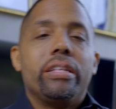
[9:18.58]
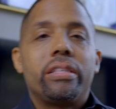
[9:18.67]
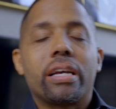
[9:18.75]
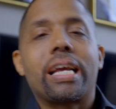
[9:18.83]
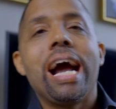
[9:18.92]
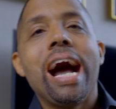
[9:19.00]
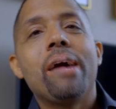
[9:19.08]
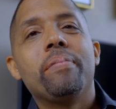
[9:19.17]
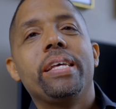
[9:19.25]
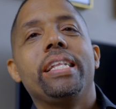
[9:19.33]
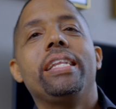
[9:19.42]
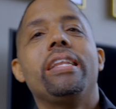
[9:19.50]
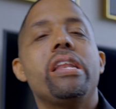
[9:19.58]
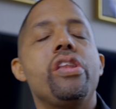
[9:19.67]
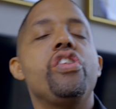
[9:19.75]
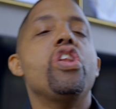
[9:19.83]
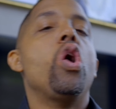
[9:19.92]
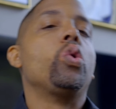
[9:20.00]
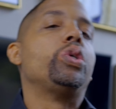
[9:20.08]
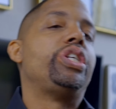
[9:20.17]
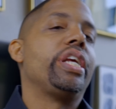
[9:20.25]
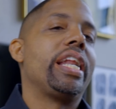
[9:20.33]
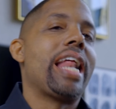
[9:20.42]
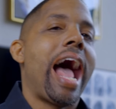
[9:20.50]
The common
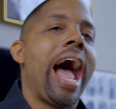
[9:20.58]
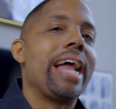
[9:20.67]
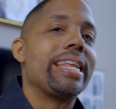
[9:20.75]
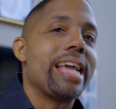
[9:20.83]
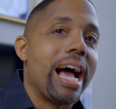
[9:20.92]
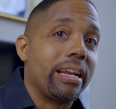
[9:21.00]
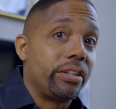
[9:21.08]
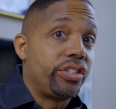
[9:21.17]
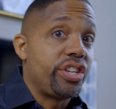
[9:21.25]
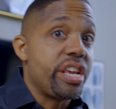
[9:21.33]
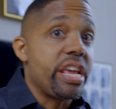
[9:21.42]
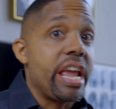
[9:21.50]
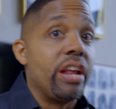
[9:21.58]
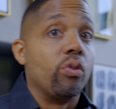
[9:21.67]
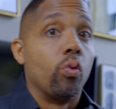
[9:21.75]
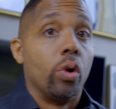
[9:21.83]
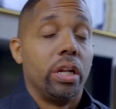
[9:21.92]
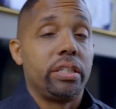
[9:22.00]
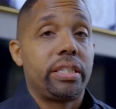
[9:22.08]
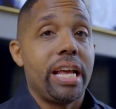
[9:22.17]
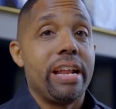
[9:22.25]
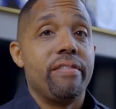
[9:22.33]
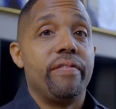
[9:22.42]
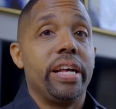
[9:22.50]
notion and ideology in real
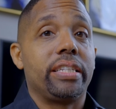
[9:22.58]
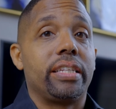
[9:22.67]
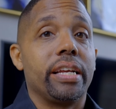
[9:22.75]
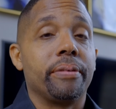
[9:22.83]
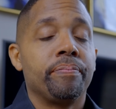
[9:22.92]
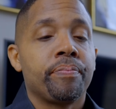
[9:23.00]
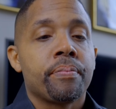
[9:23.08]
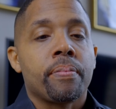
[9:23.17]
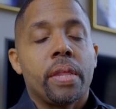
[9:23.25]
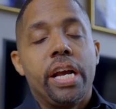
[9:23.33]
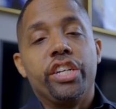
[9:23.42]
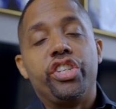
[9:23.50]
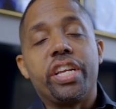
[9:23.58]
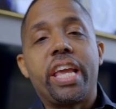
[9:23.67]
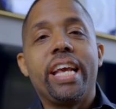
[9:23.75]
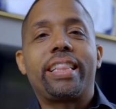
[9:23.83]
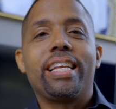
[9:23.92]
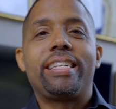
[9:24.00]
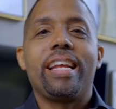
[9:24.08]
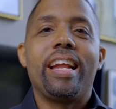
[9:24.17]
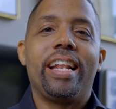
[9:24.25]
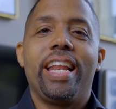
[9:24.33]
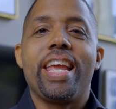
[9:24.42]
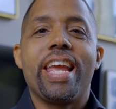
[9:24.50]
estate investing is you get the
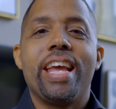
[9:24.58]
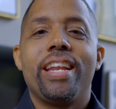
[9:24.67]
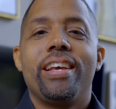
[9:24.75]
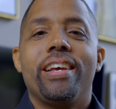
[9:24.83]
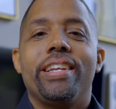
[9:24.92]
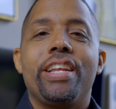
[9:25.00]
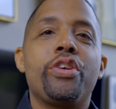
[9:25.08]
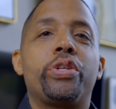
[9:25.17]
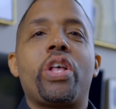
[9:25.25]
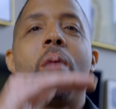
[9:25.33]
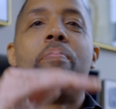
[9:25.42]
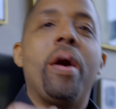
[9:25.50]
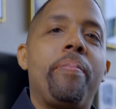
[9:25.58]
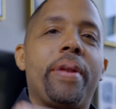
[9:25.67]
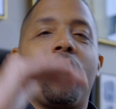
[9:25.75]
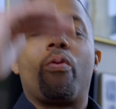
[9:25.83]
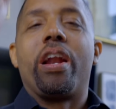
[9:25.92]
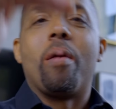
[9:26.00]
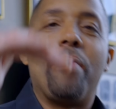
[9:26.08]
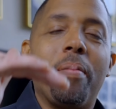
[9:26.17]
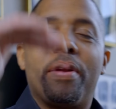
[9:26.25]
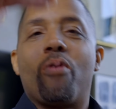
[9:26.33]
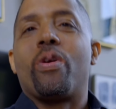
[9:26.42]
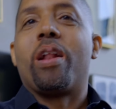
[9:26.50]
tenant in, then you start bumping their rent up,
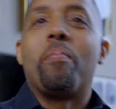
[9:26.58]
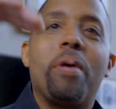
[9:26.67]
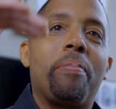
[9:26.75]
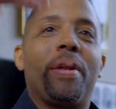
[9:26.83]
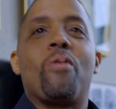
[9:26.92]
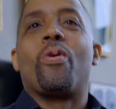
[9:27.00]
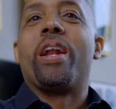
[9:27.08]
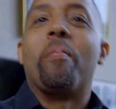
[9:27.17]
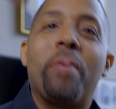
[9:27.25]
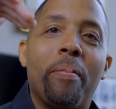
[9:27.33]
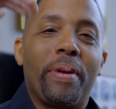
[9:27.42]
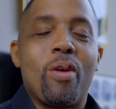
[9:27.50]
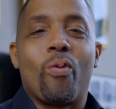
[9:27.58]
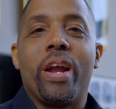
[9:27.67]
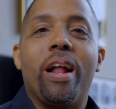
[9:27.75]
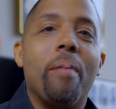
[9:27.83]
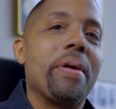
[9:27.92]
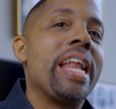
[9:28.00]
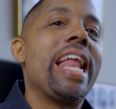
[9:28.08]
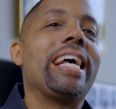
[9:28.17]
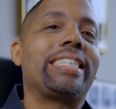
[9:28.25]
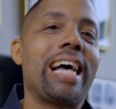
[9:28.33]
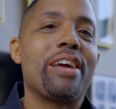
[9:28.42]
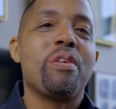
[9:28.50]
bumping their rent up, bumping their rent up, bumping their rent up, and
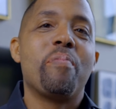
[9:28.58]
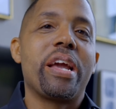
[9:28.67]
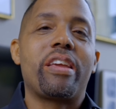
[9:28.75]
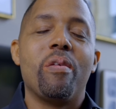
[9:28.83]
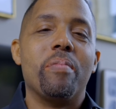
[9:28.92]
that's how you make your